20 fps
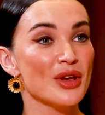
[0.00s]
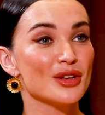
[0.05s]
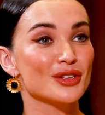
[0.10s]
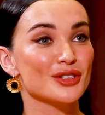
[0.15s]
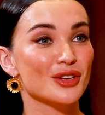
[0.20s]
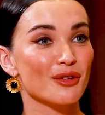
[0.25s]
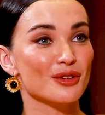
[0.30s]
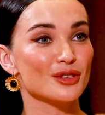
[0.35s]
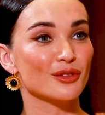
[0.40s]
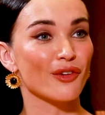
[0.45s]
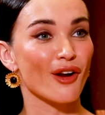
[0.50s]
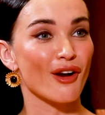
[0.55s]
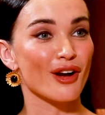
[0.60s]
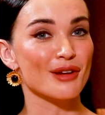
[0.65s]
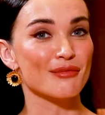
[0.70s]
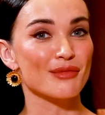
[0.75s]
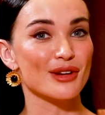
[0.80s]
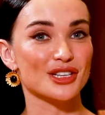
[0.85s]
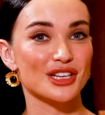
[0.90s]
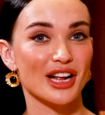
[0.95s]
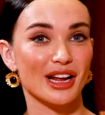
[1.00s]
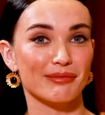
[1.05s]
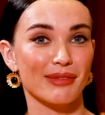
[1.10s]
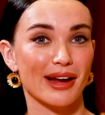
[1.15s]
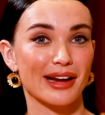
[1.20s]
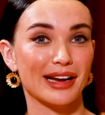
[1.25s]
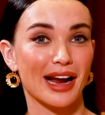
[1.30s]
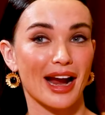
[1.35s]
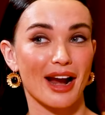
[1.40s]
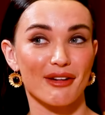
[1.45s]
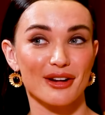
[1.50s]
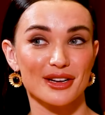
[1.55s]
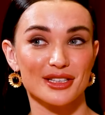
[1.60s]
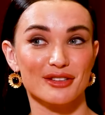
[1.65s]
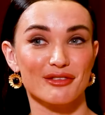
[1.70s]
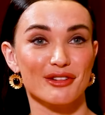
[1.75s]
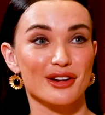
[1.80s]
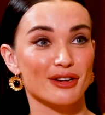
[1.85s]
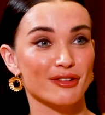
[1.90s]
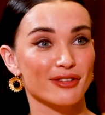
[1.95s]
So it was very much like my
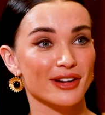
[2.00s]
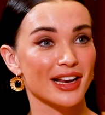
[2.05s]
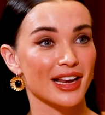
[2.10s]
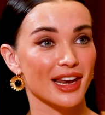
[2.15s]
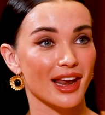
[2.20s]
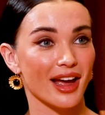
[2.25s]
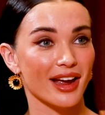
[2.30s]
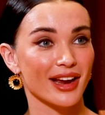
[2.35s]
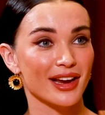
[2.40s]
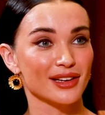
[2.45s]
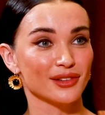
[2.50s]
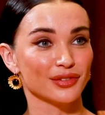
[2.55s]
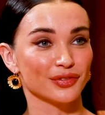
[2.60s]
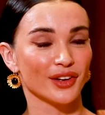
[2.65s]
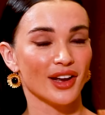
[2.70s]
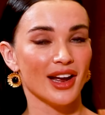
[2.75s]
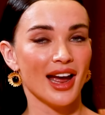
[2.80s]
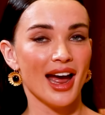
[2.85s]
character in real life.